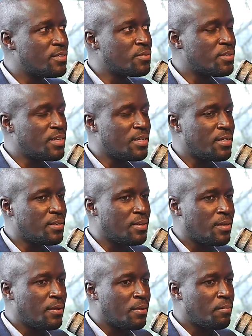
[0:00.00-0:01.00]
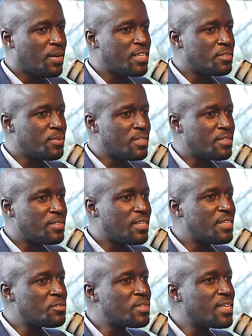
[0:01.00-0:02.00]
to the management,
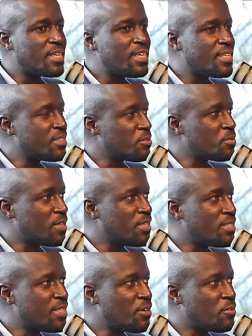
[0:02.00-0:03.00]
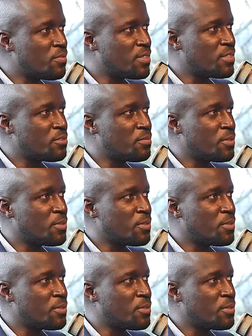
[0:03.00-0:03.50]
then to the regulator is also an easier conversation,